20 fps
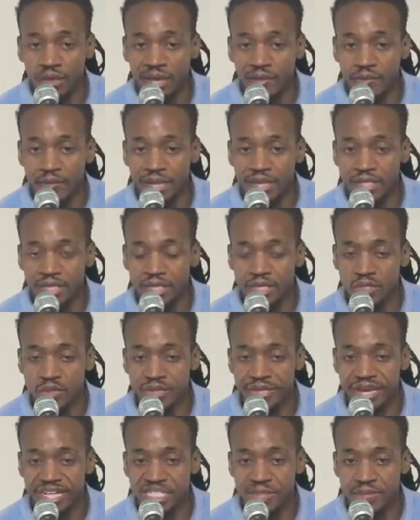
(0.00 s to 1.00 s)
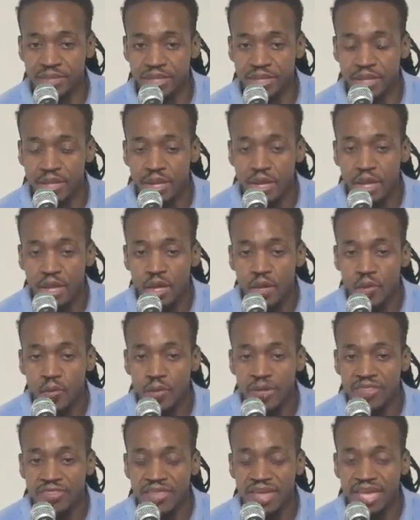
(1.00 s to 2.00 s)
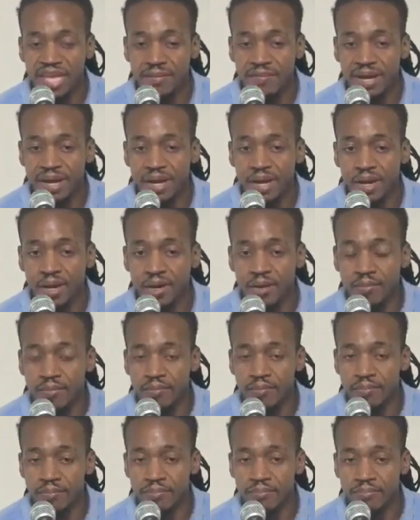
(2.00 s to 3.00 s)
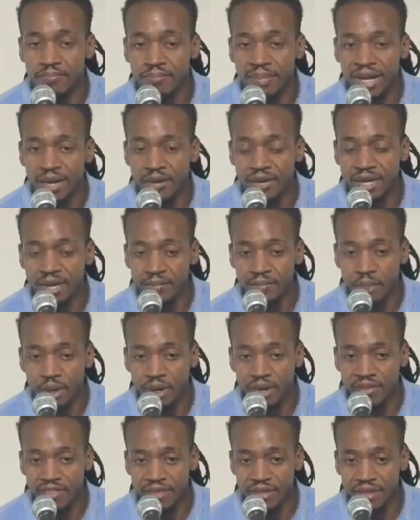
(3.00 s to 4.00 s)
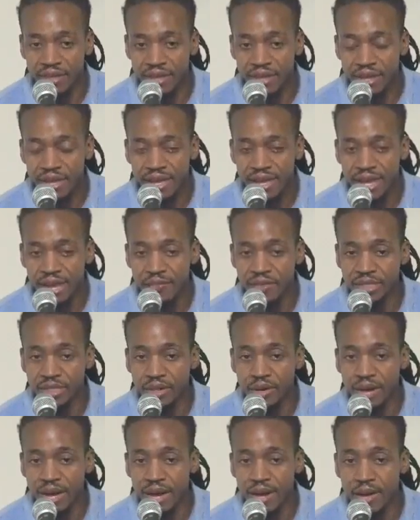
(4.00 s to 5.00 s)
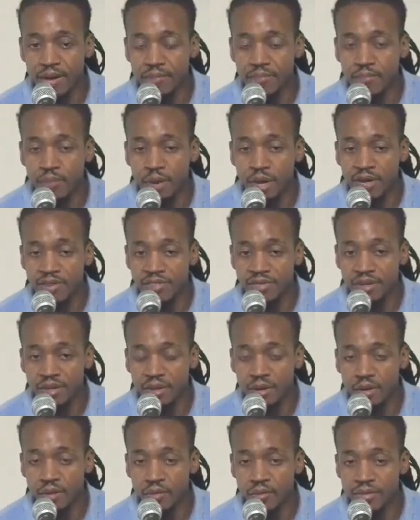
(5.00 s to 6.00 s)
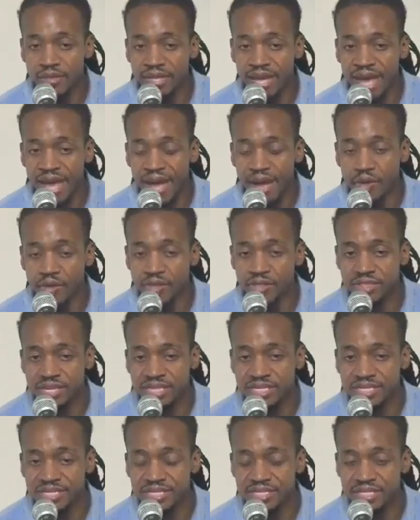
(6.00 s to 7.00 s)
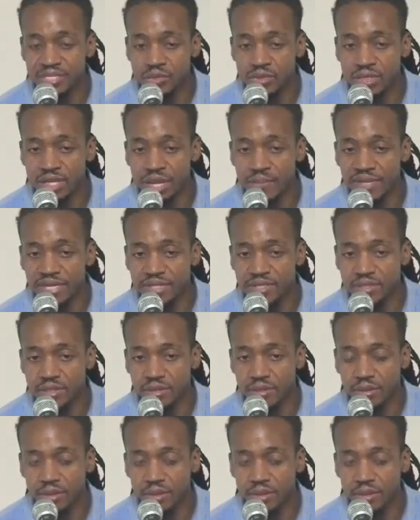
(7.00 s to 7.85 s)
Like when we get to the New Testament, we think about Mary and Martha, and we know how Martha owned the house that Jesus was coming to.